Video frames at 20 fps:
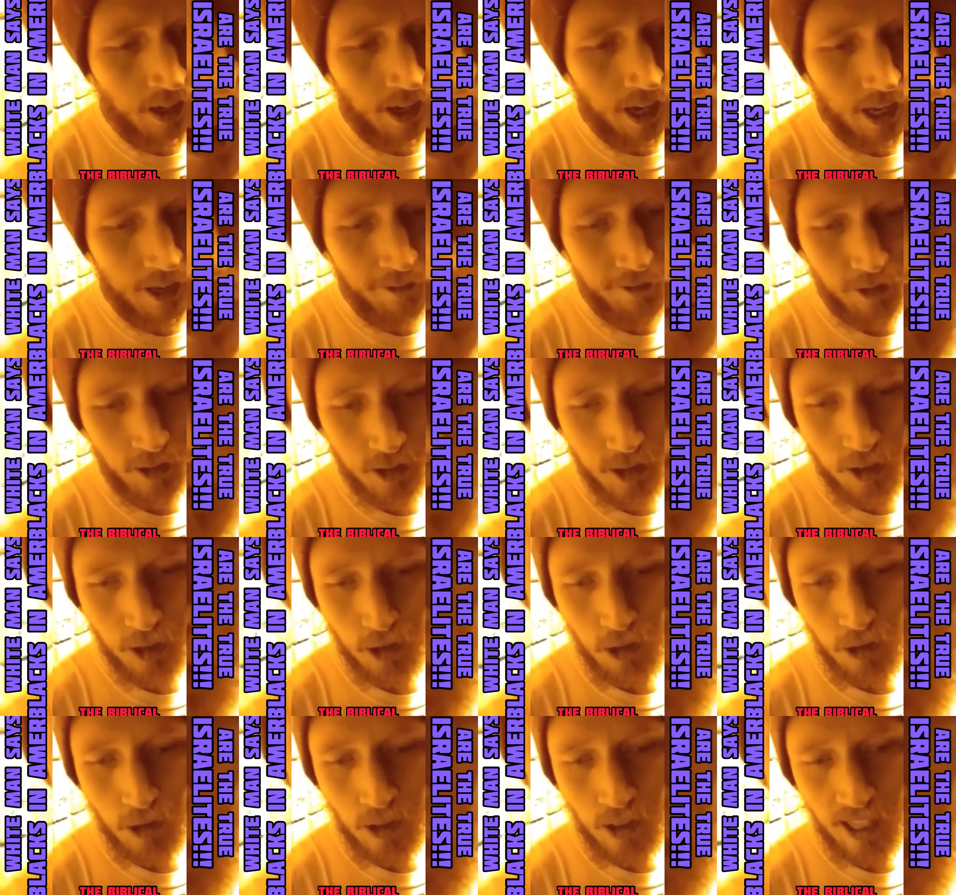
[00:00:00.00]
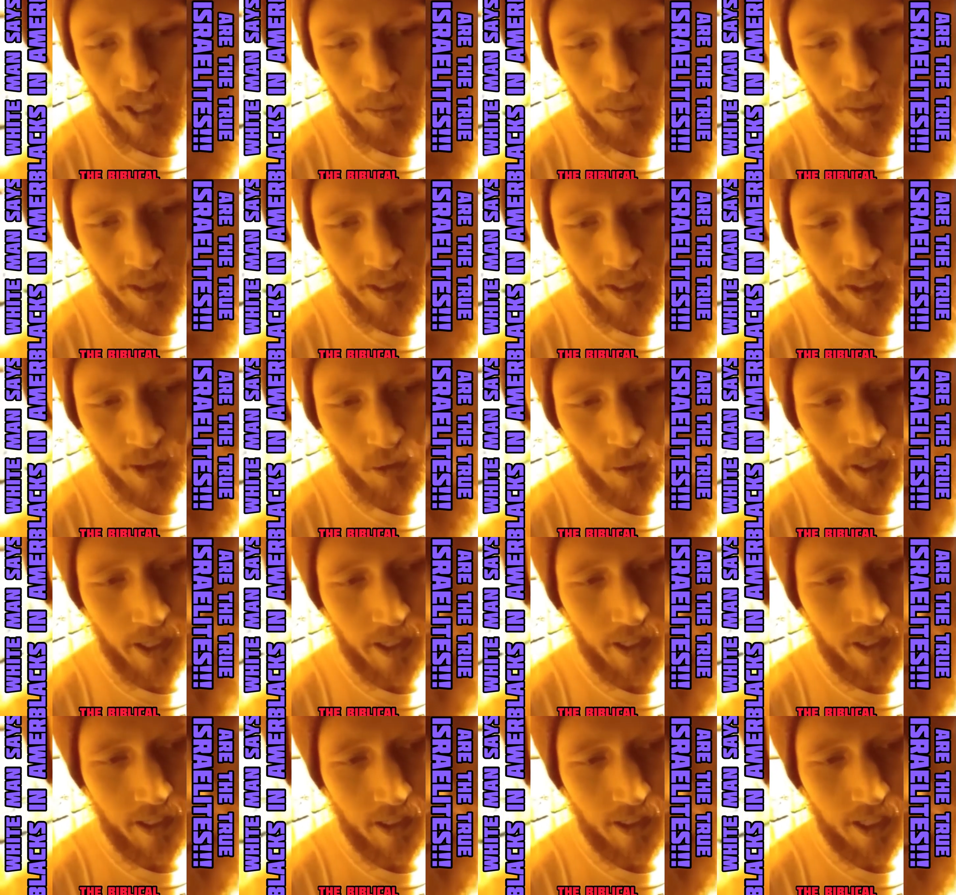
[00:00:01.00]
And for two, it means
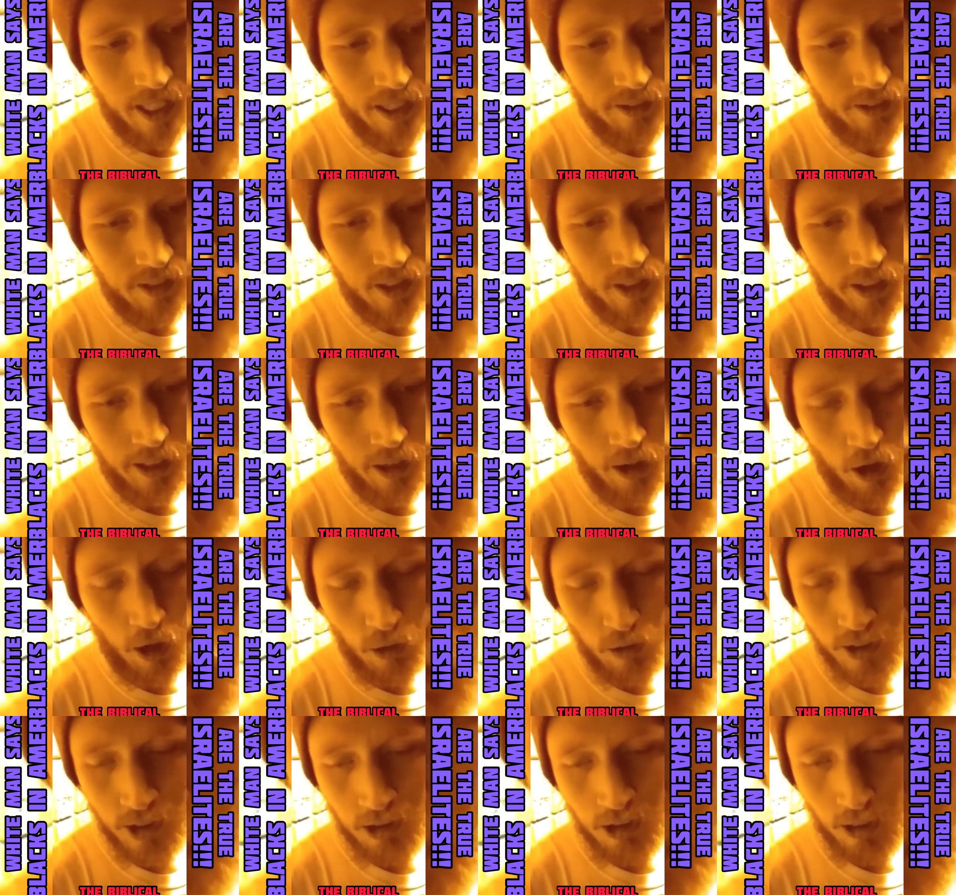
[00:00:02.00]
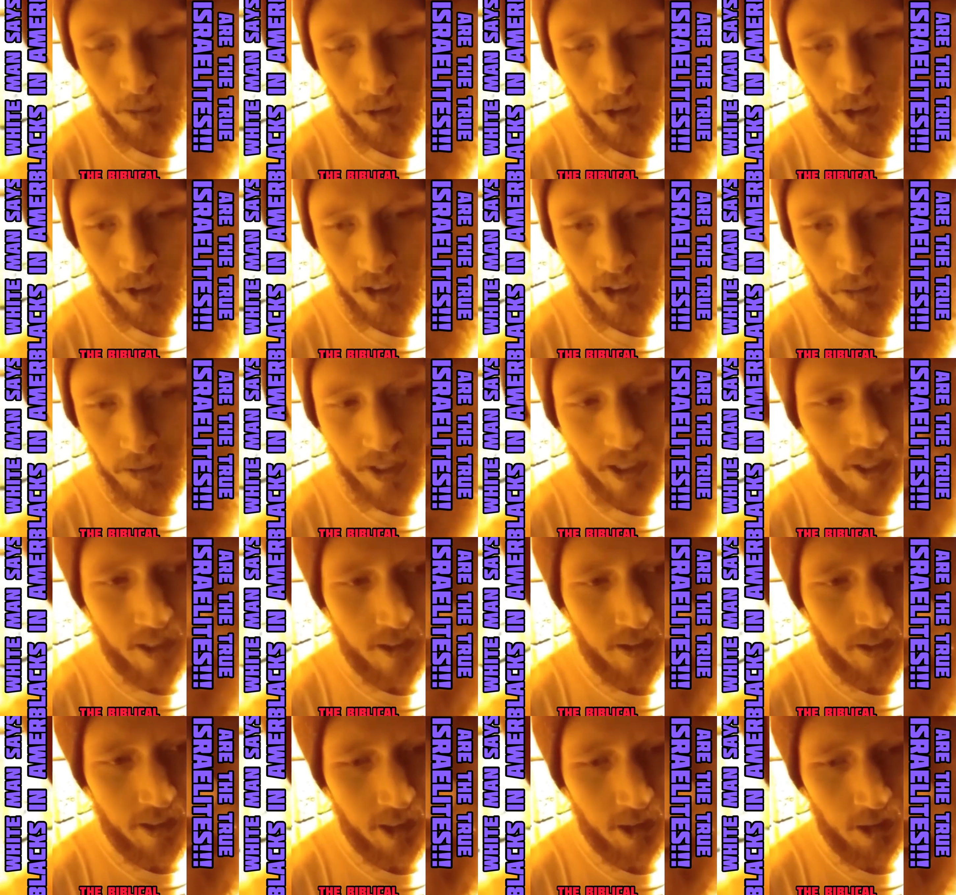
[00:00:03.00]
reading even their own scriptures,
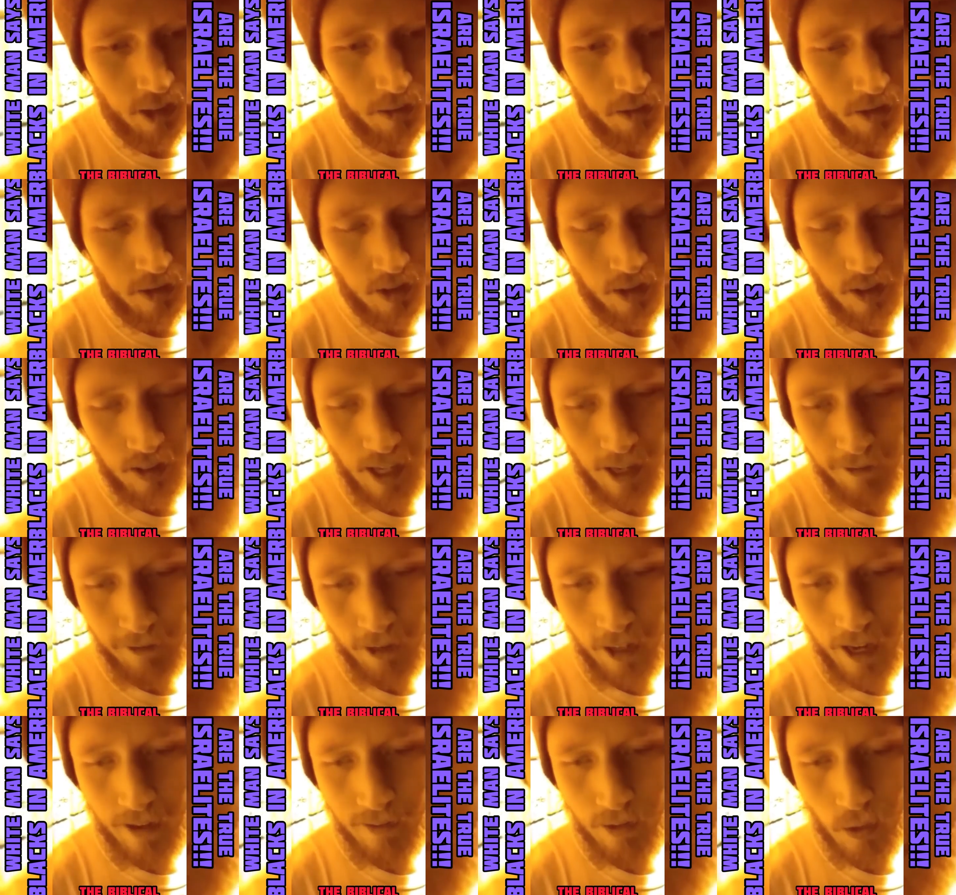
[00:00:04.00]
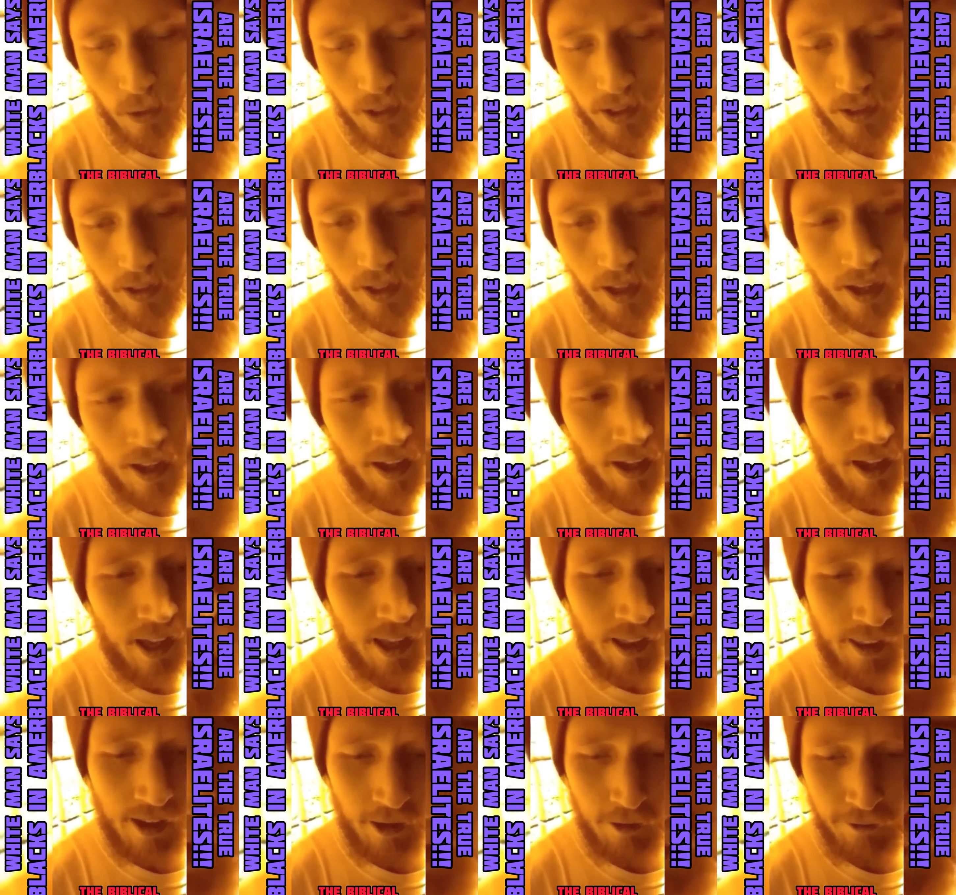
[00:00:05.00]
because these scriptures are not for everyone.
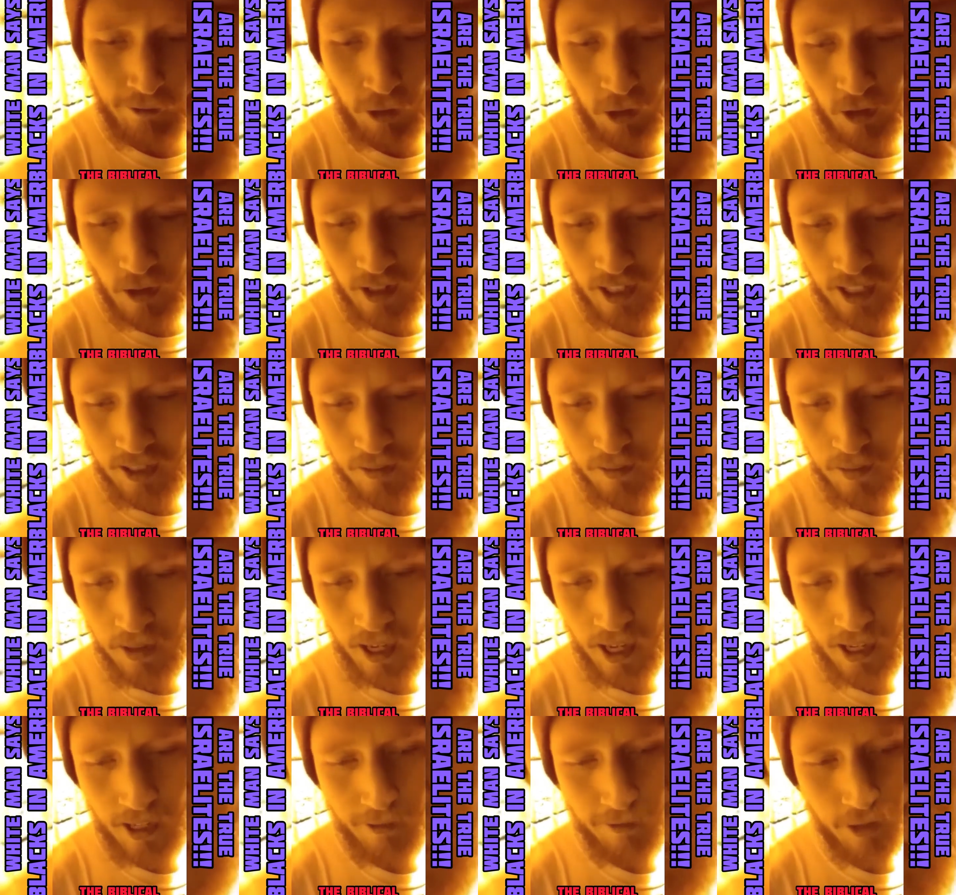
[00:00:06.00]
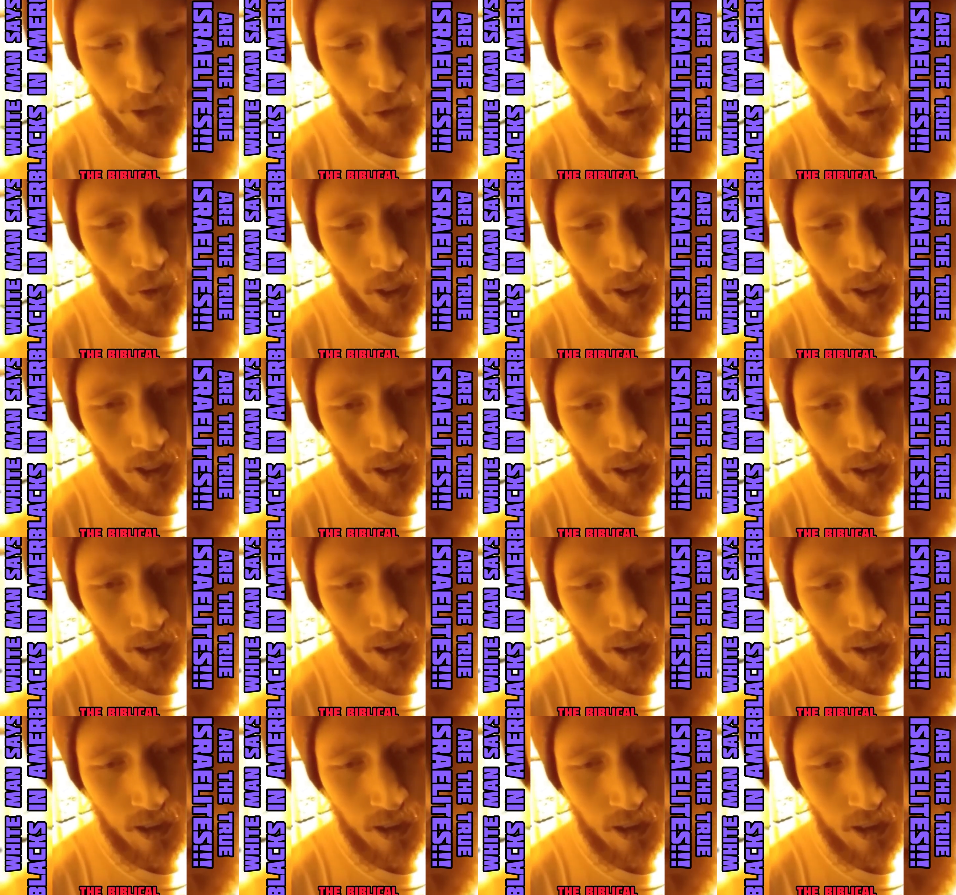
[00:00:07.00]
They're for them, and if you want to